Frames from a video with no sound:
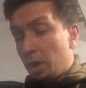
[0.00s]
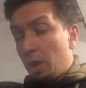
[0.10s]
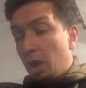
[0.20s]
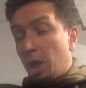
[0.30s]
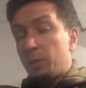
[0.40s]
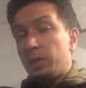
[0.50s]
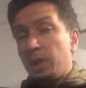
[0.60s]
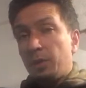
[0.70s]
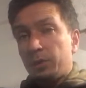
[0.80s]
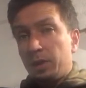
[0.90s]
I would
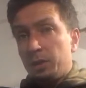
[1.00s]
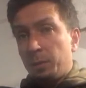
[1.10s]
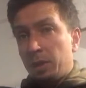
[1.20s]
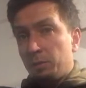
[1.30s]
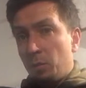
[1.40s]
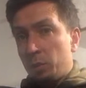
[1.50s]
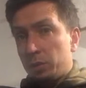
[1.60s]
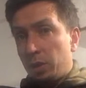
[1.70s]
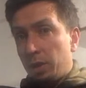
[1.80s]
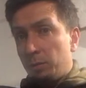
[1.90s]
definitely spend more
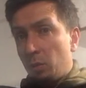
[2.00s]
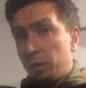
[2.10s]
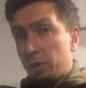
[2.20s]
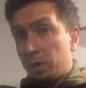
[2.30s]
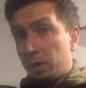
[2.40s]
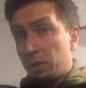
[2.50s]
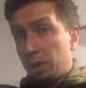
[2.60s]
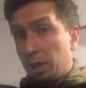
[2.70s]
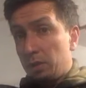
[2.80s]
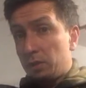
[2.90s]
time with
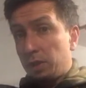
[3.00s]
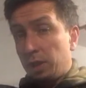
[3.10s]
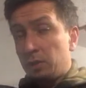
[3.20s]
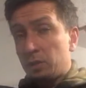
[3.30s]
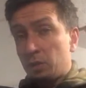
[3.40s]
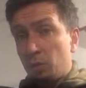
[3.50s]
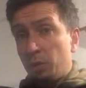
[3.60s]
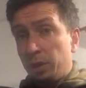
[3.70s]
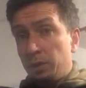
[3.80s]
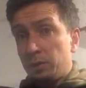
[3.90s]
kids in
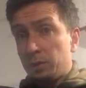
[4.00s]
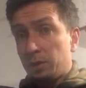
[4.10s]
stories.